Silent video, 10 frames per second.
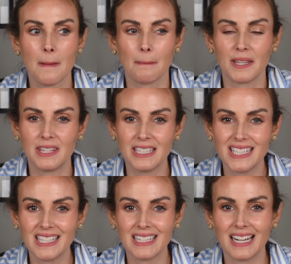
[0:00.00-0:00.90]
but this
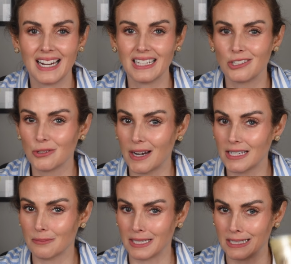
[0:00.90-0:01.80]
thing kind of
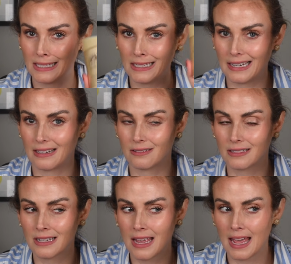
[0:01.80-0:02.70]
dries my skin
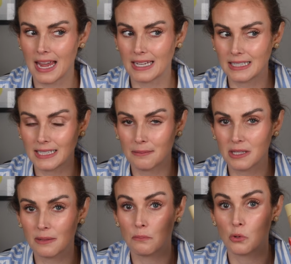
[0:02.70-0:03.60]
out. And some of
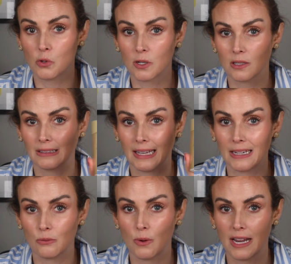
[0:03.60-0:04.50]
the more
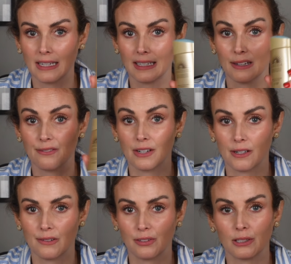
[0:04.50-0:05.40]
lightweight, like
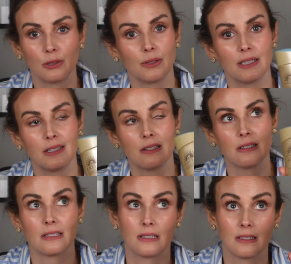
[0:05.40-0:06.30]
very fluid,
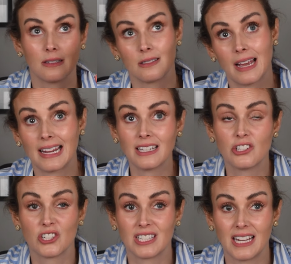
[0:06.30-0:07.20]
uh, I guess
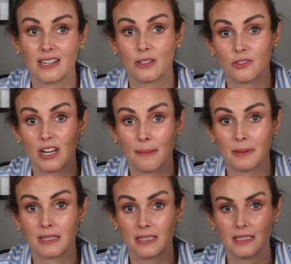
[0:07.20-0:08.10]
Shiseido
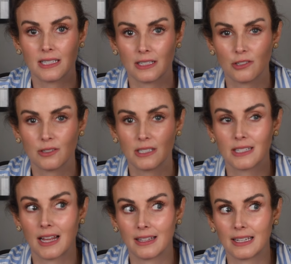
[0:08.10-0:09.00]
Japanese sunscreens,
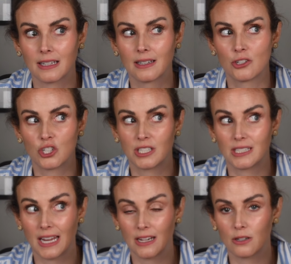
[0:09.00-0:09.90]
not like
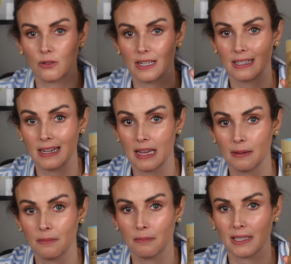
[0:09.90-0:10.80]
Shiseido in
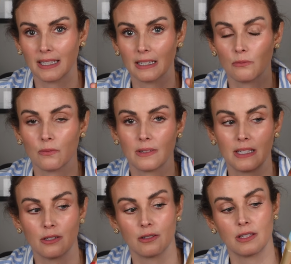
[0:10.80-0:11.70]
name, but like
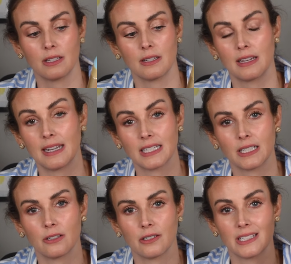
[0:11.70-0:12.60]
either the
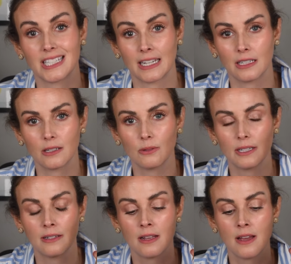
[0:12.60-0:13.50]
Anessa or the Senka
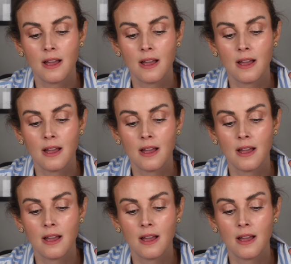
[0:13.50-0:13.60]
one,